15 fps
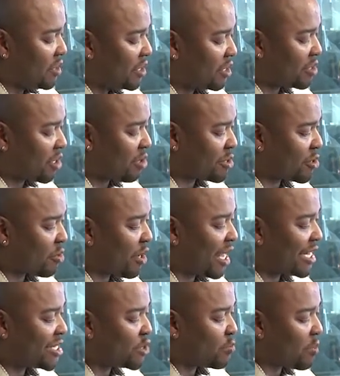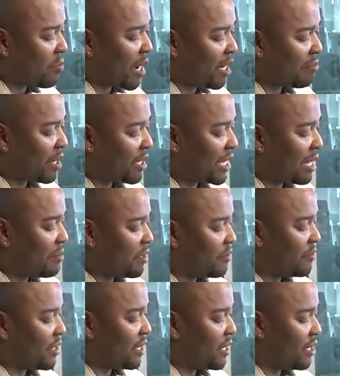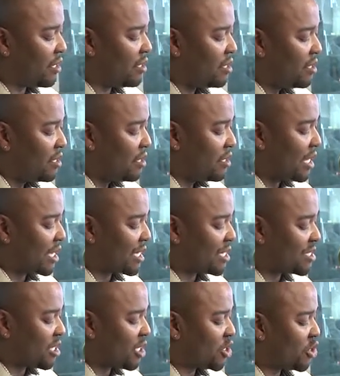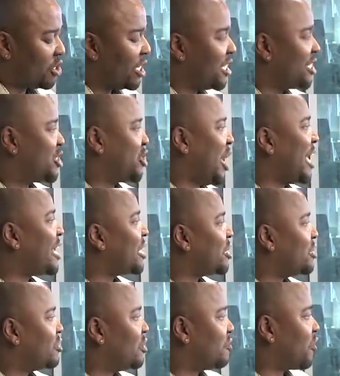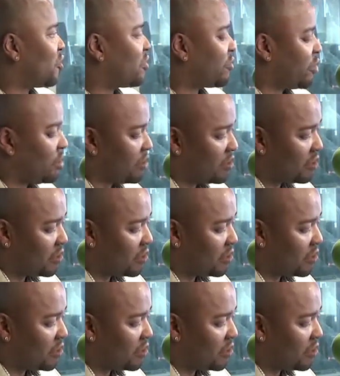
There's also a supermodel by the name of, uh, I guess, Shanina Shaik. You ever heard of her?